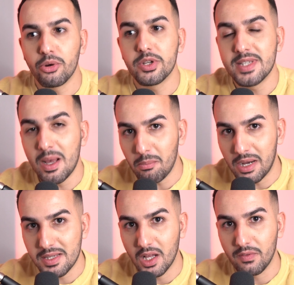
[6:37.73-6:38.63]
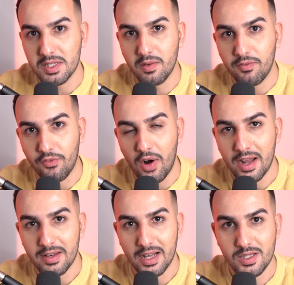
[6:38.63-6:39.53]
present myself as a
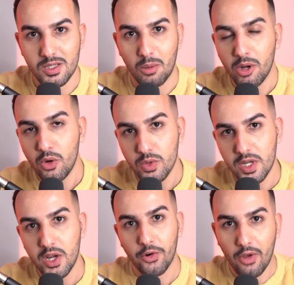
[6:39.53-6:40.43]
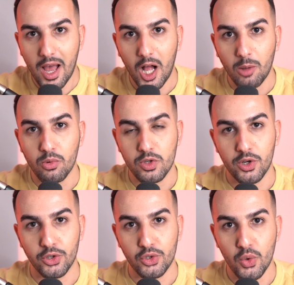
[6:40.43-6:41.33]
friend, as somebody who's here to help, who's
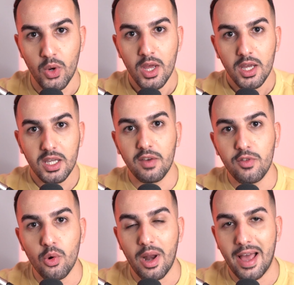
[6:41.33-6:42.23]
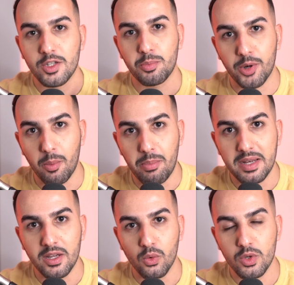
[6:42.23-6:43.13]
here to give you an expert
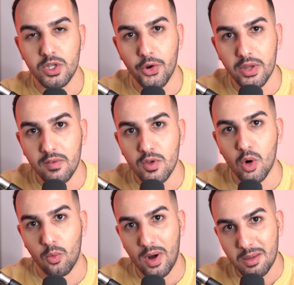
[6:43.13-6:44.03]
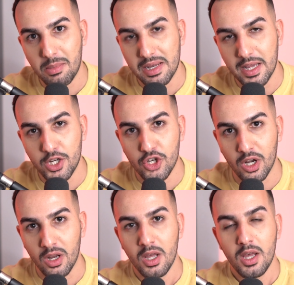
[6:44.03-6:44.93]
opinion, who's here to give you a
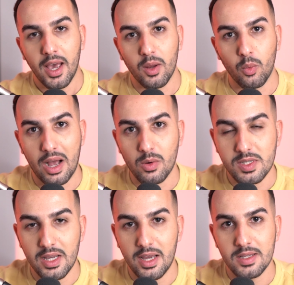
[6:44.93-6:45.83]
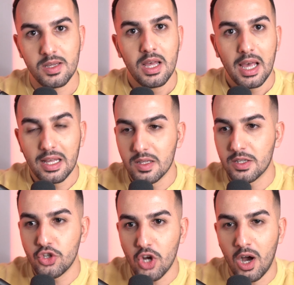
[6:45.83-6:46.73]
recommendation. And what I would say is, hey,
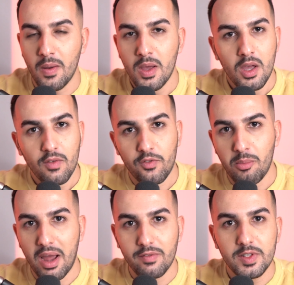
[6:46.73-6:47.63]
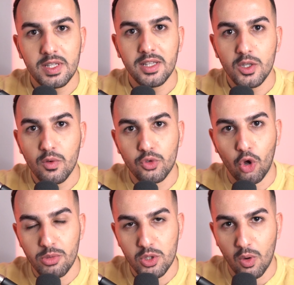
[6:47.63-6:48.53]
listen, John, from everything that you've
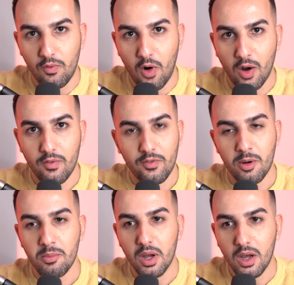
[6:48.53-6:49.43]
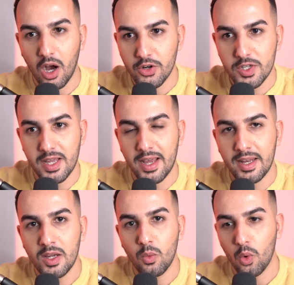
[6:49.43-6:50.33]
told me so far, from
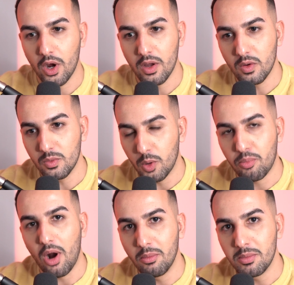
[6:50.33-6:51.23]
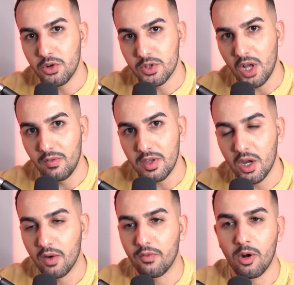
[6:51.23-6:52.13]
understanding what what problem you're solving
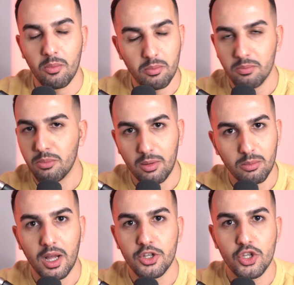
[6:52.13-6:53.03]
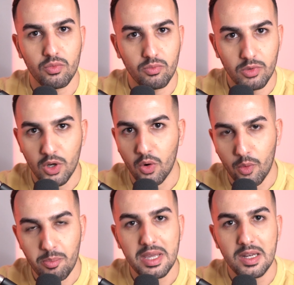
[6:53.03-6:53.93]
here from blah blah blah just you know
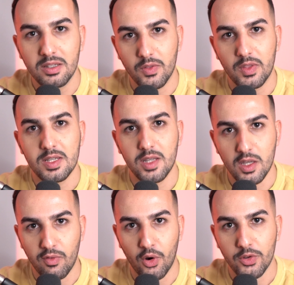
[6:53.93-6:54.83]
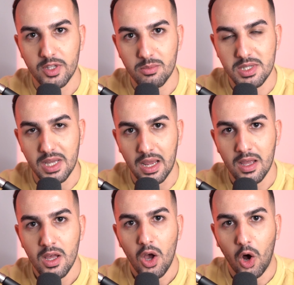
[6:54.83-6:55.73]
repeating the things that you've heard them
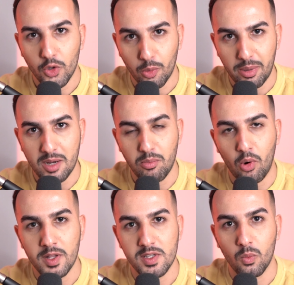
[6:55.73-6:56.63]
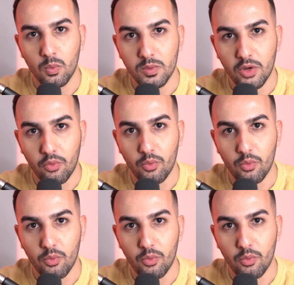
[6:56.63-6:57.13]
say all their pain points and the